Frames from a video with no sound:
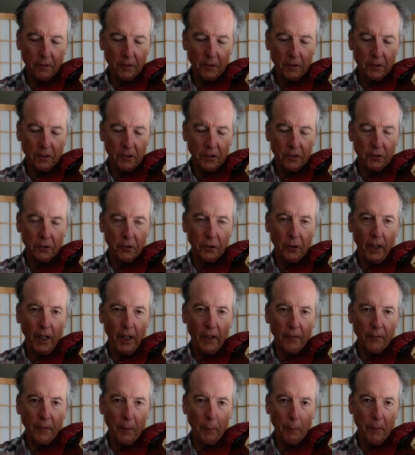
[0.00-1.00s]
since you
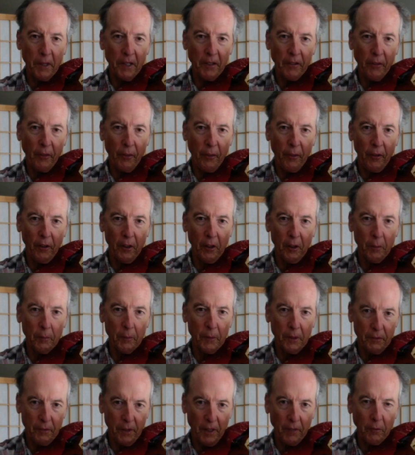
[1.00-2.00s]
have the bent thumb.
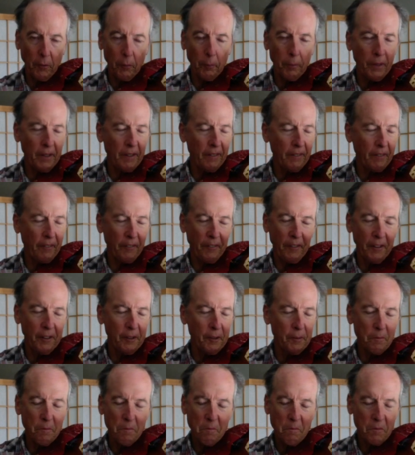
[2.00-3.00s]
If you have a bent
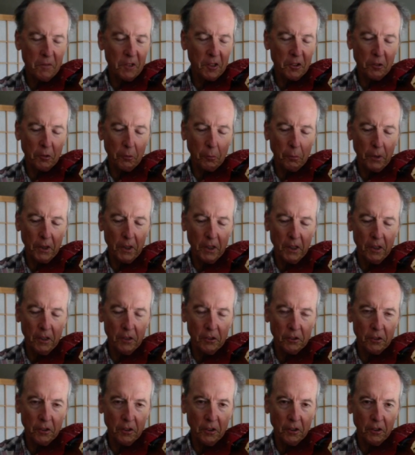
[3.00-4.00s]
thumb, this will be
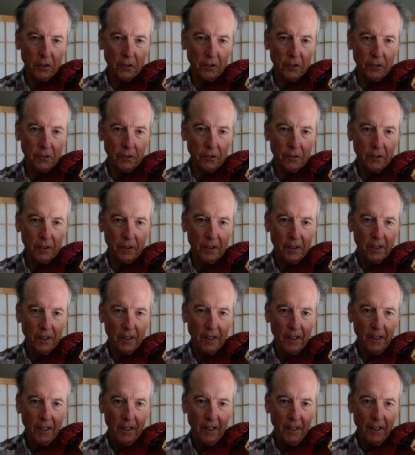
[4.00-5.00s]
easy to do.
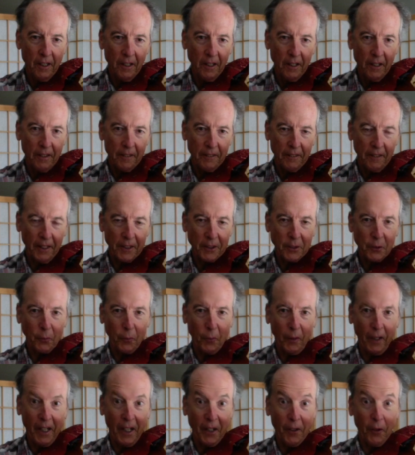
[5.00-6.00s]
That's
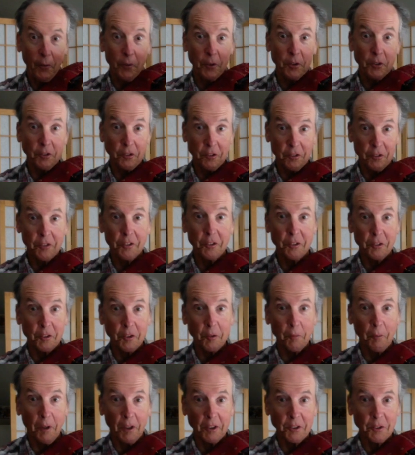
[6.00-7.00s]
why I always insist
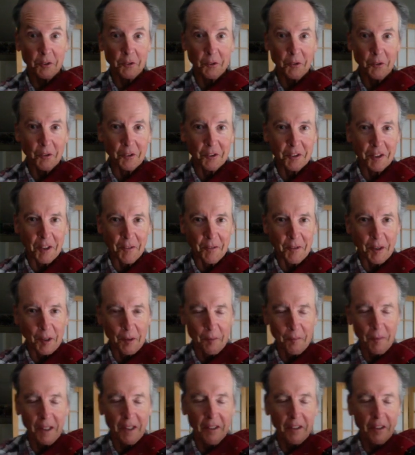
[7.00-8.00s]
upon students having a
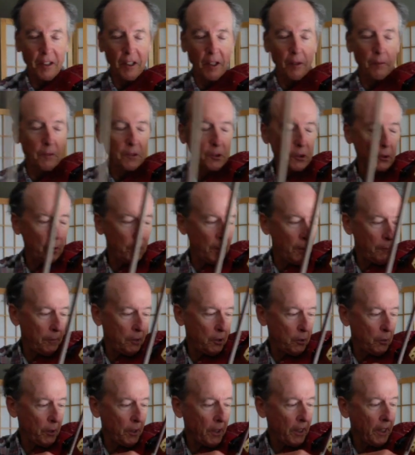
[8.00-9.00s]
bent thumb. Let me
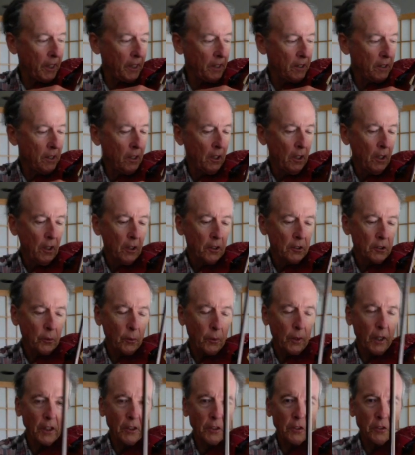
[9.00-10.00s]
do it again. So what
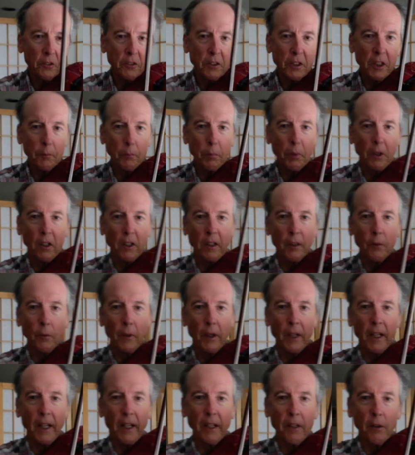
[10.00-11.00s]
I do typically when
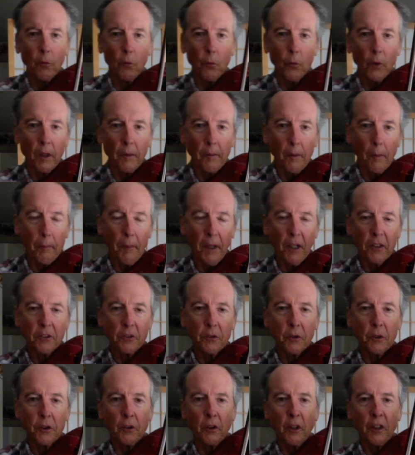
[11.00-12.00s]
I'm about to
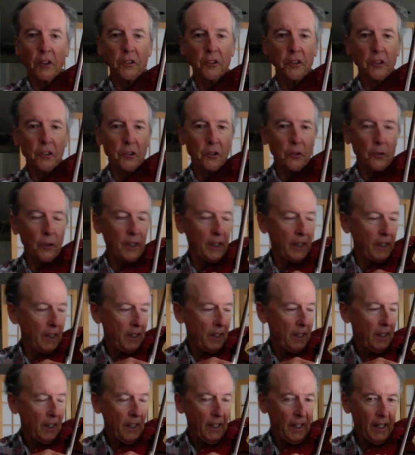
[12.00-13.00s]
address the string,
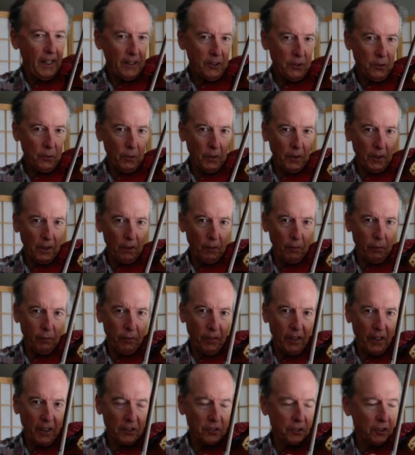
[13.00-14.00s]
I do a little
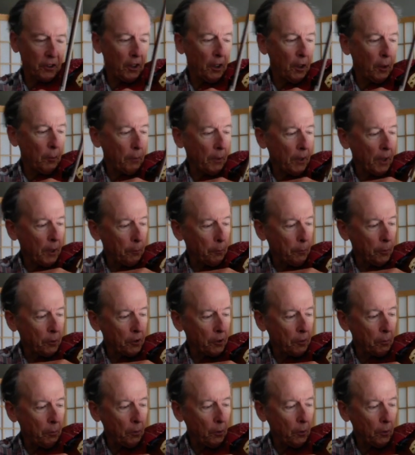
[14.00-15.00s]
flex up and I put the
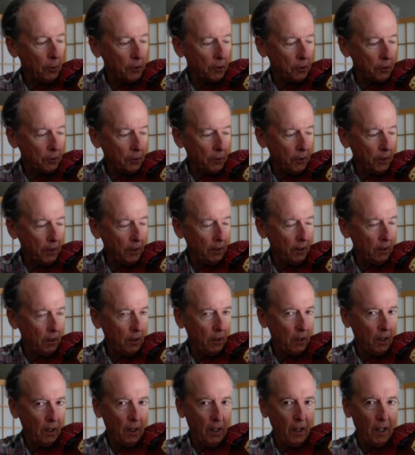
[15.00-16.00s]
bow on the string
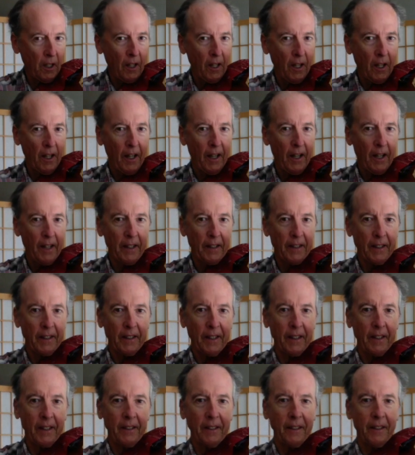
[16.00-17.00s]
and
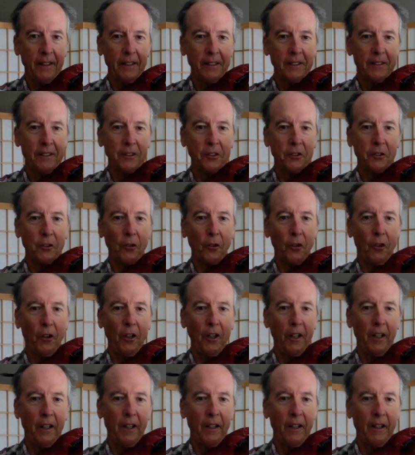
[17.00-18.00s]
then just draw
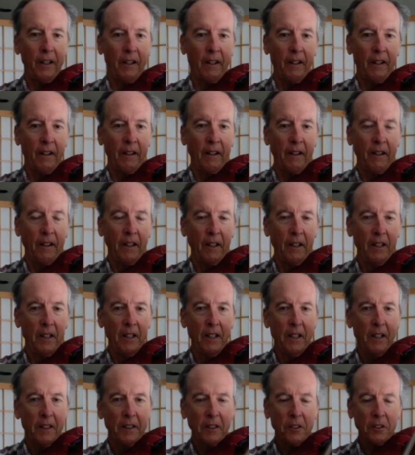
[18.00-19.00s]
it.
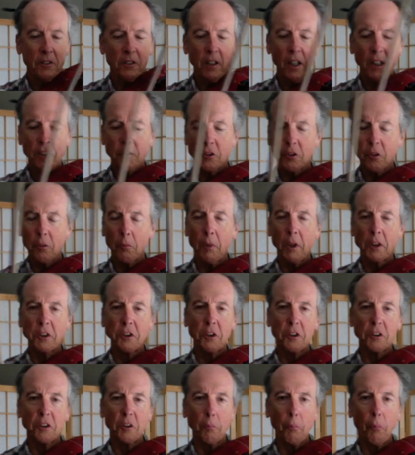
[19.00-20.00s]
There's not so much
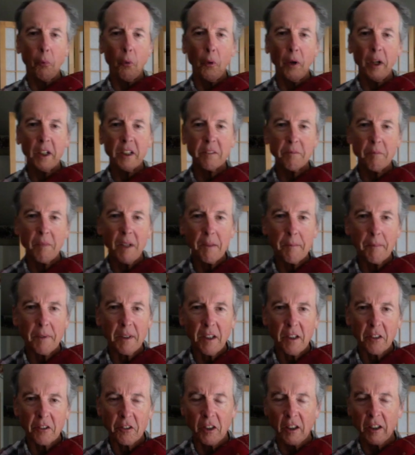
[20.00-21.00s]
at the point. Maybe
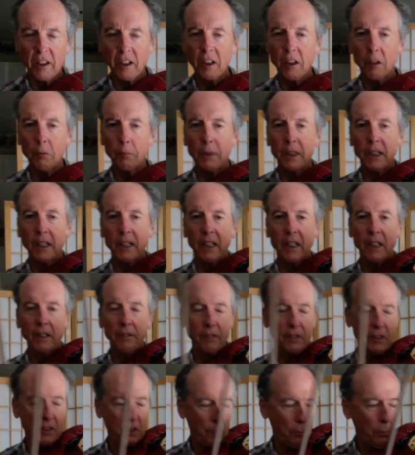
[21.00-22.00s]
there's a little bit of give
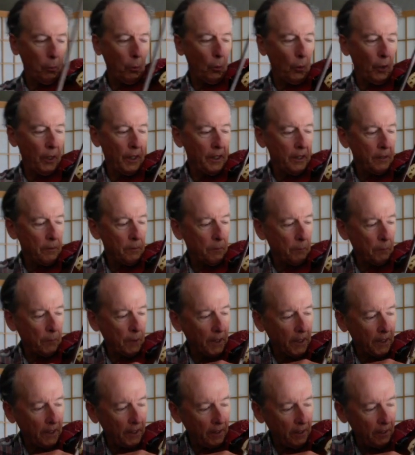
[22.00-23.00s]
at the point, but
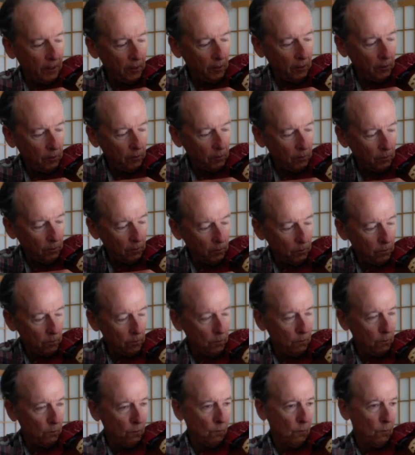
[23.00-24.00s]
again,
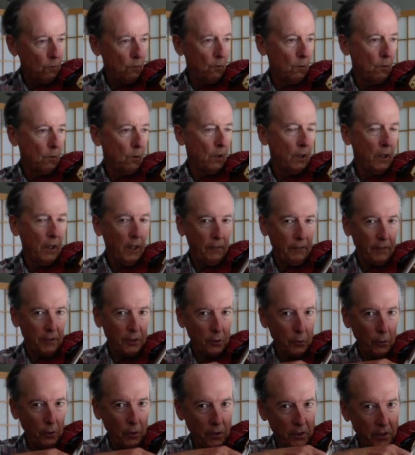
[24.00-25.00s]
if I
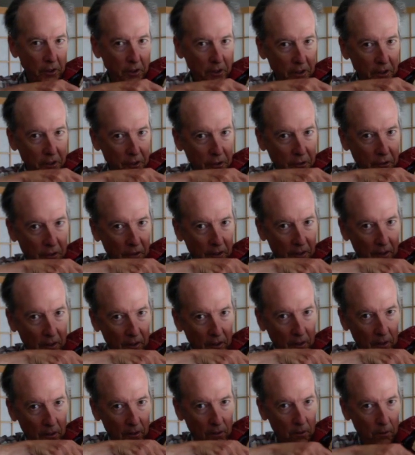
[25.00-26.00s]
do it on the D string,
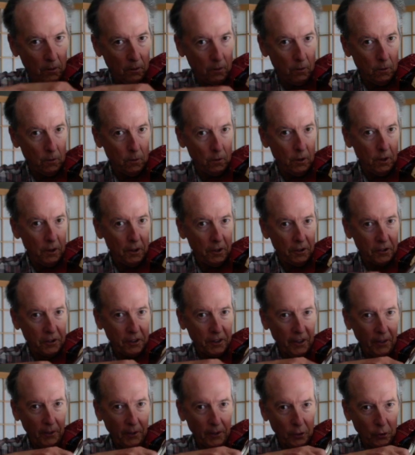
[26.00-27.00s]
you see
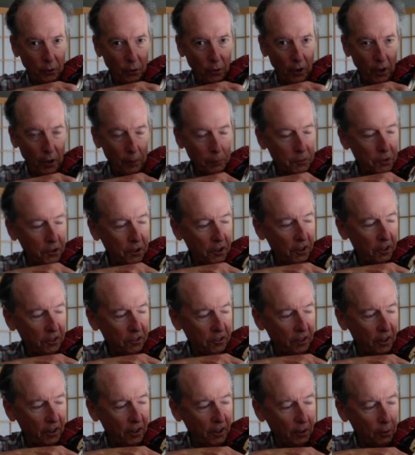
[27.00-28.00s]
how I draw up just
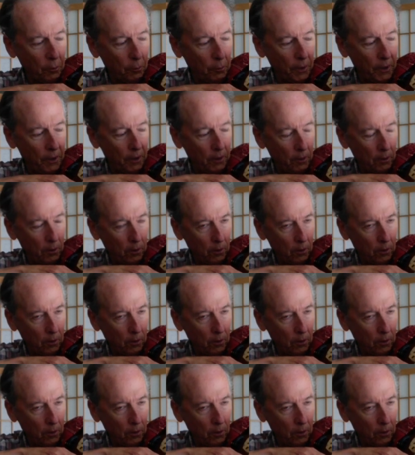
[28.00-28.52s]
a little bit.